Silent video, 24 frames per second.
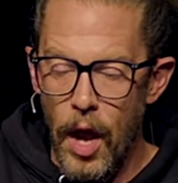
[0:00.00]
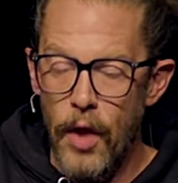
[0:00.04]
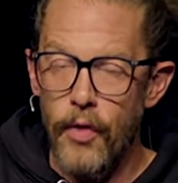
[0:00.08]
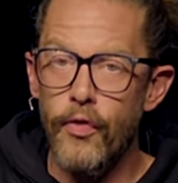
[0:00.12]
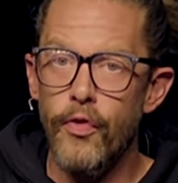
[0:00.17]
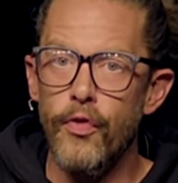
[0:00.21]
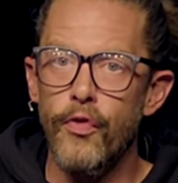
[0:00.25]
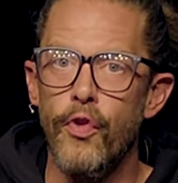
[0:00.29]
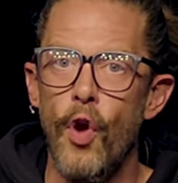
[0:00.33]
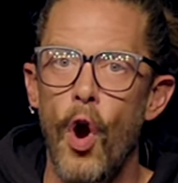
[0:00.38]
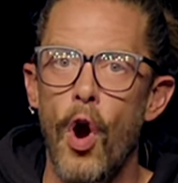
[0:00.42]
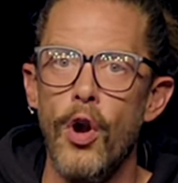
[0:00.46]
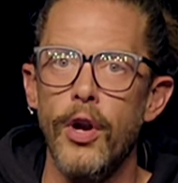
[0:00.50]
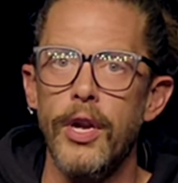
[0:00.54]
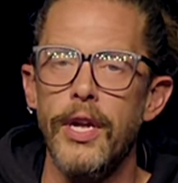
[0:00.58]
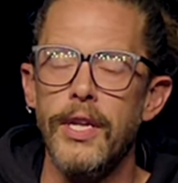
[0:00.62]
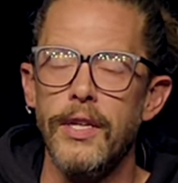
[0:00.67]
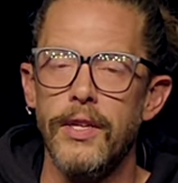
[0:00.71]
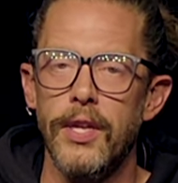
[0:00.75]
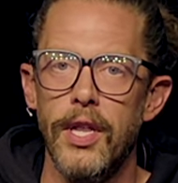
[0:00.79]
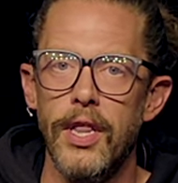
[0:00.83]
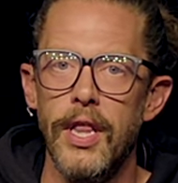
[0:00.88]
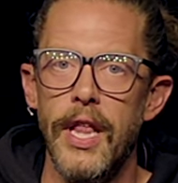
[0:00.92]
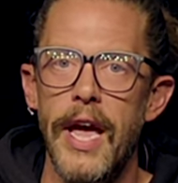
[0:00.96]

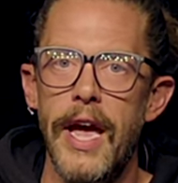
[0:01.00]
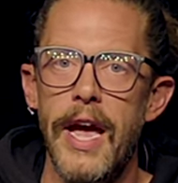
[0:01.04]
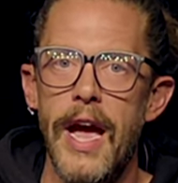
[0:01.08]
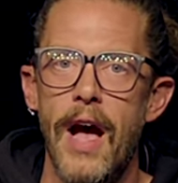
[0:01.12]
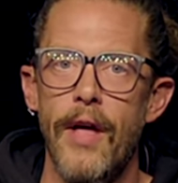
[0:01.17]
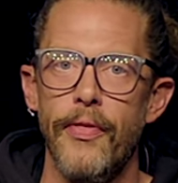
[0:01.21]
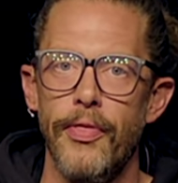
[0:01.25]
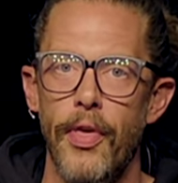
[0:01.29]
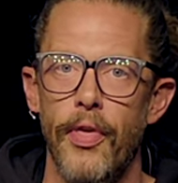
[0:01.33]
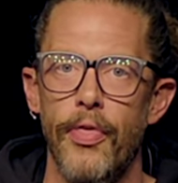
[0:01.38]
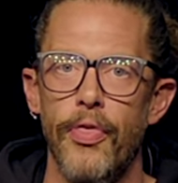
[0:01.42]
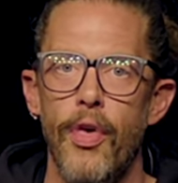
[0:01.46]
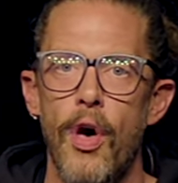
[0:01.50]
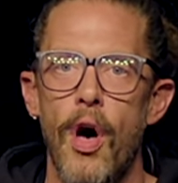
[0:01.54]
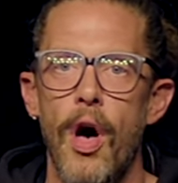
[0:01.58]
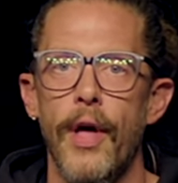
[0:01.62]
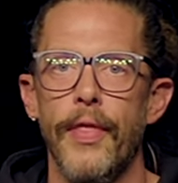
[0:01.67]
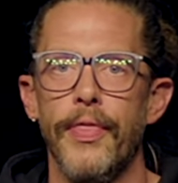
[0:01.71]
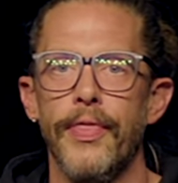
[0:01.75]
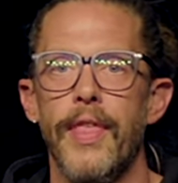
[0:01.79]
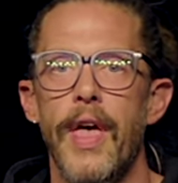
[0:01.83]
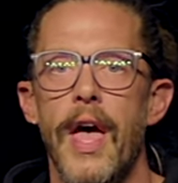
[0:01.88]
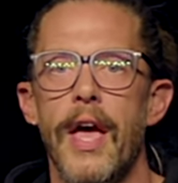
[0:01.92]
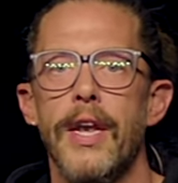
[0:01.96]
Starting to lay out the
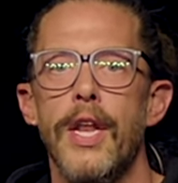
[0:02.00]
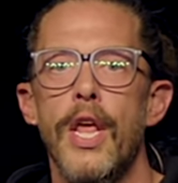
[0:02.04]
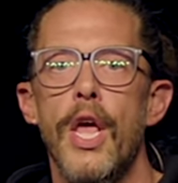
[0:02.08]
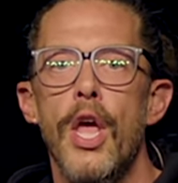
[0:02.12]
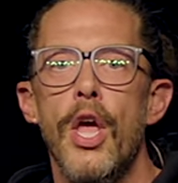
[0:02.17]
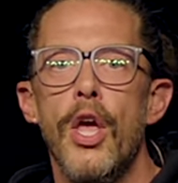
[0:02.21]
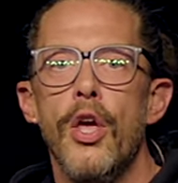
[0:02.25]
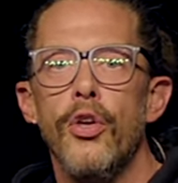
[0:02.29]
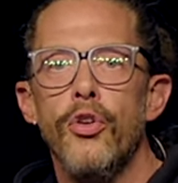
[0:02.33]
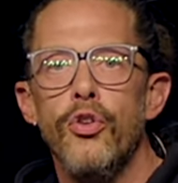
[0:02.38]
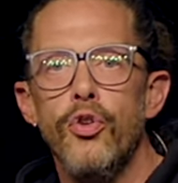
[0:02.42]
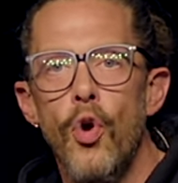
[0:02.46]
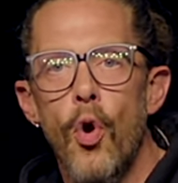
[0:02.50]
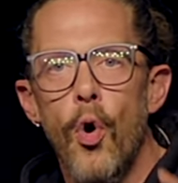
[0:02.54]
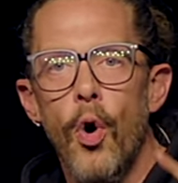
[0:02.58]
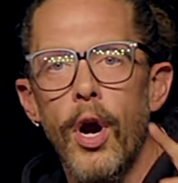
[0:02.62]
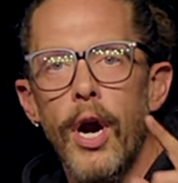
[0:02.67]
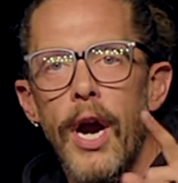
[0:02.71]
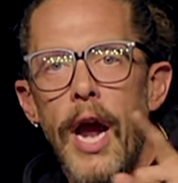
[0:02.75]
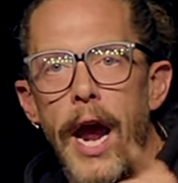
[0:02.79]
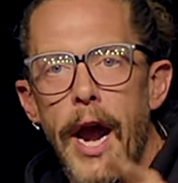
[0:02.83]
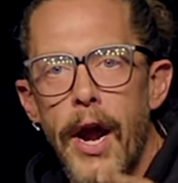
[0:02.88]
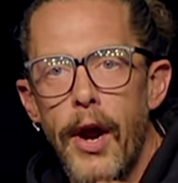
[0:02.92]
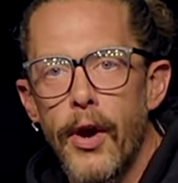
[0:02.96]
thought that
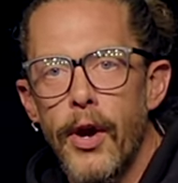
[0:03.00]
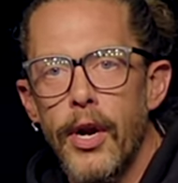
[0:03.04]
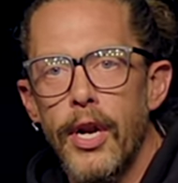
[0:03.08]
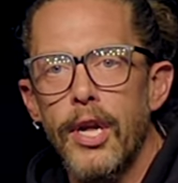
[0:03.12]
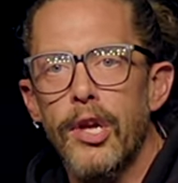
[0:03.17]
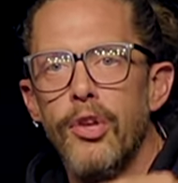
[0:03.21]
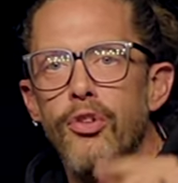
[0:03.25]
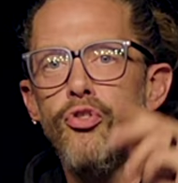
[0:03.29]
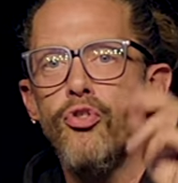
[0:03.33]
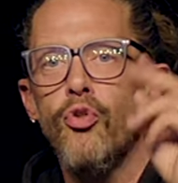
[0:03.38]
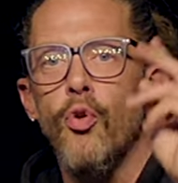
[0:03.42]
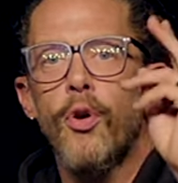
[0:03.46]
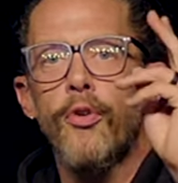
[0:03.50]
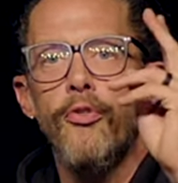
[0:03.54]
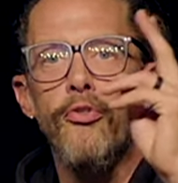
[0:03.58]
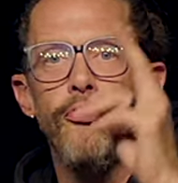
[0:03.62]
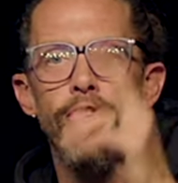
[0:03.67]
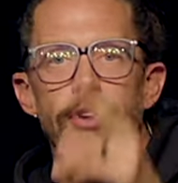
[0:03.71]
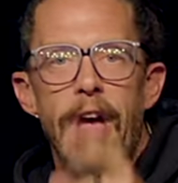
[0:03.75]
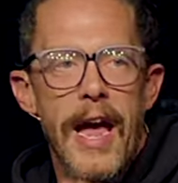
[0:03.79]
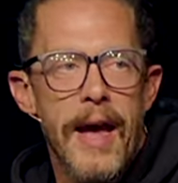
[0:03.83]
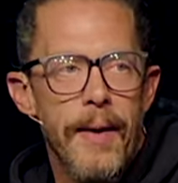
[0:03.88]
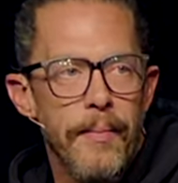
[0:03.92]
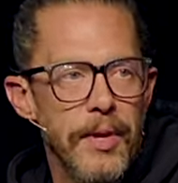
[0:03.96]
your heritage, your
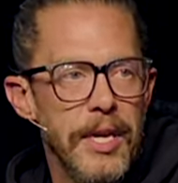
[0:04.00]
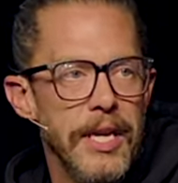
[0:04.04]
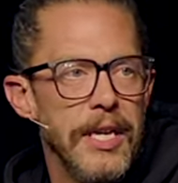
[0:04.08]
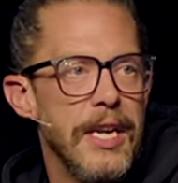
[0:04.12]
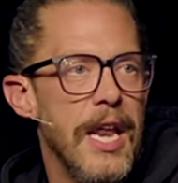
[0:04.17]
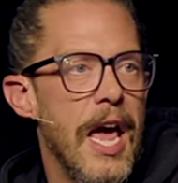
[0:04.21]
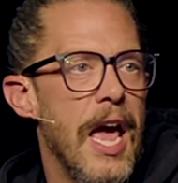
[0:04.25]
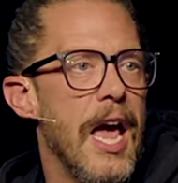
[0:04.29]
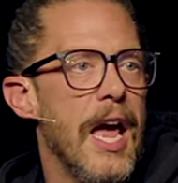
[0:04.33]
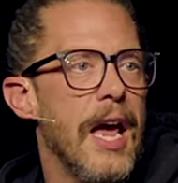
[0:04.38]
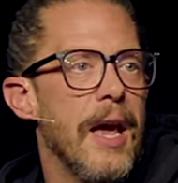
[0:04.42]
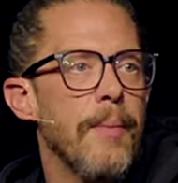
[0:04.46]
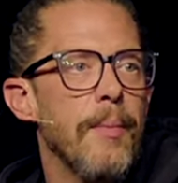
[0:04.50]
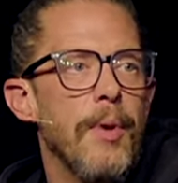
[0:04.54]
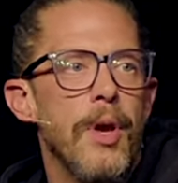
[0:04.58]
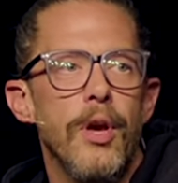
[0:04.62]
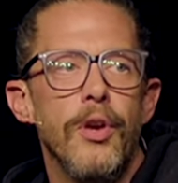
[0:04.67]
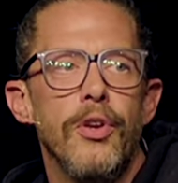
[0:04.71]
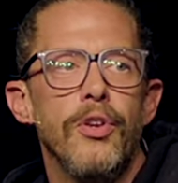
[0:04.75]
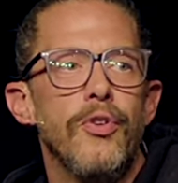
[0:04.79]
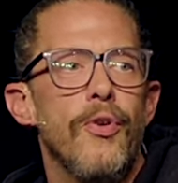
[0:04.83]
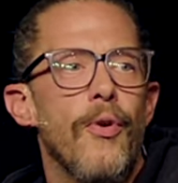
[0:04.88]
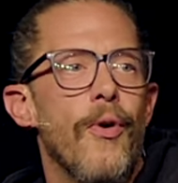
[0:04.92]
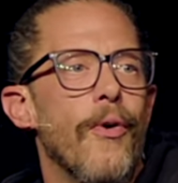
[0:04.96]
family name,
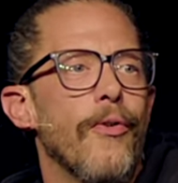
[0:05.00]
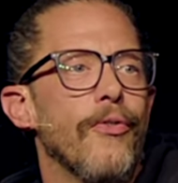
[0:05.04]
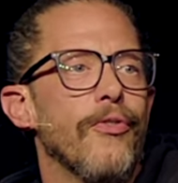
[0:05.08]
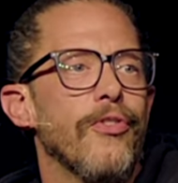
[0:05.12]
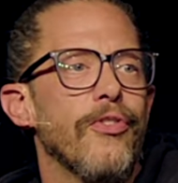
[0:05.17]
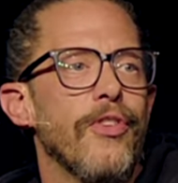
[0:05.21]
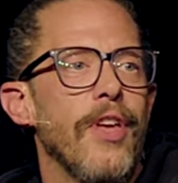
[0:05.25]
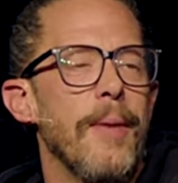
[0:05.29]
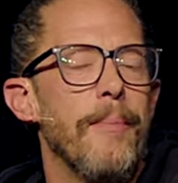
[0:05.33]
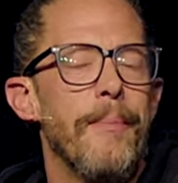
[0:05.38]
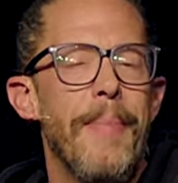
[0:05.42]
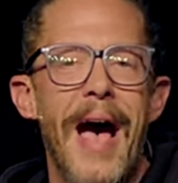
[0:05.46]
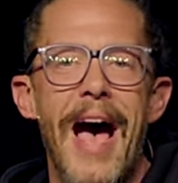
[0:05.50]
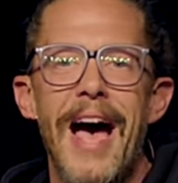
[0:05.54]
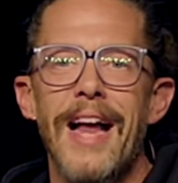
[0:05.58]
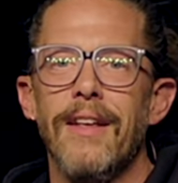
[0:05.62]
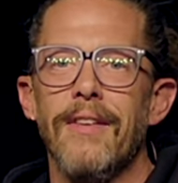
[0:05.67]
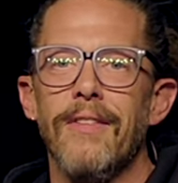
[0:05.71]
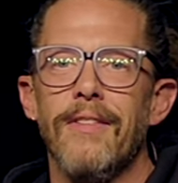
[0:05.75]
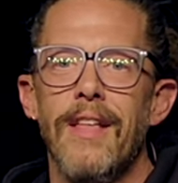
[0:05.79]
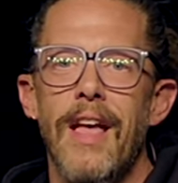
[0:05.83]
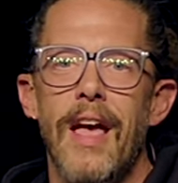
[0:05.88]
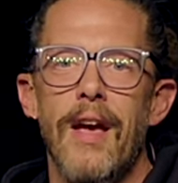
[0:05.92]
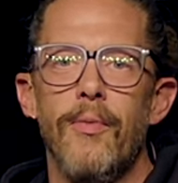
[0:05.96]
you know, St.
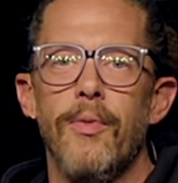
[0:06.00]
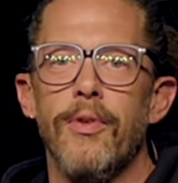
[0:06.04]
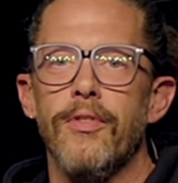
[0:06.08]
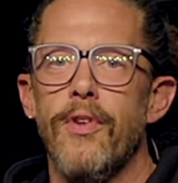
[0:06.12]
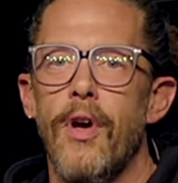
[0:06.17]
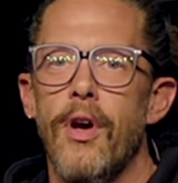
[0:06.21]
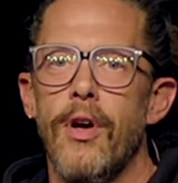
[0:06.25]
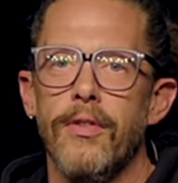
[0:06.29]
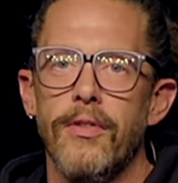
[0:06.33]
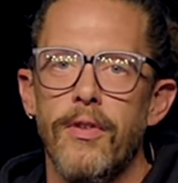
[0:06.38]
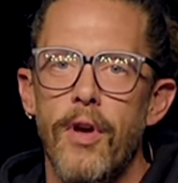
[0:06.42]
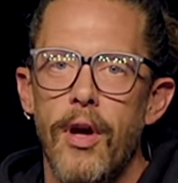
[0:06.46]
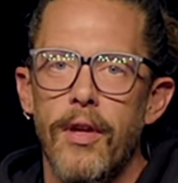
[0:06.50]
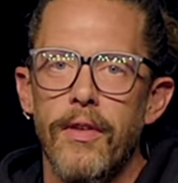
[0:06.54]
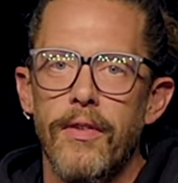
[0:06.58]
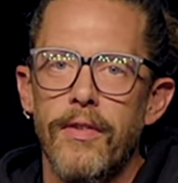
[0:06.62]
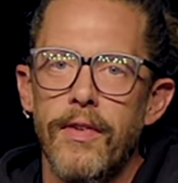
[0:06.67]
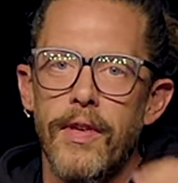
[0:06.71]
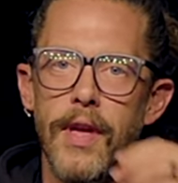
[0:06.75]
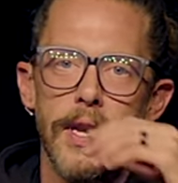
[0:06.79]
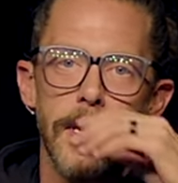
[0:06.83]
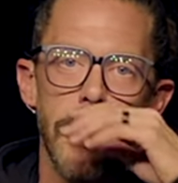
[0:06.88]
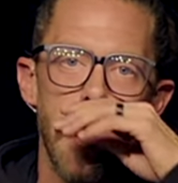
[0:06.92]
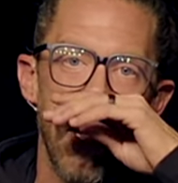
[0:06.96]
Patty's Day was on
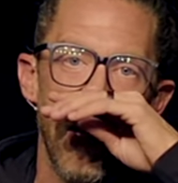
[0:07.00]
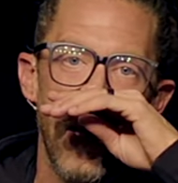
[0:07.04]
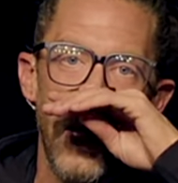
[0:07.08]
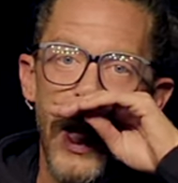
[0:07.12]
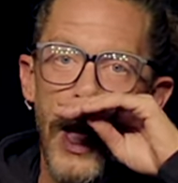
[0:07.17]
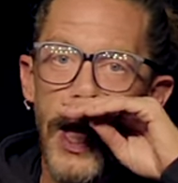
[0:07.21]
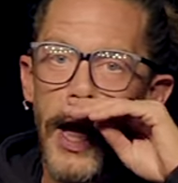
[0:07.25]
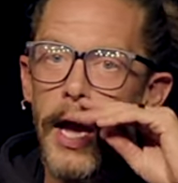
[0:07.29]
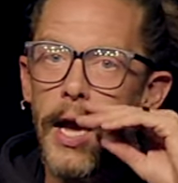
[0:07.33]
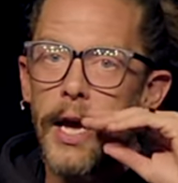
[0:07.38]
Sunday.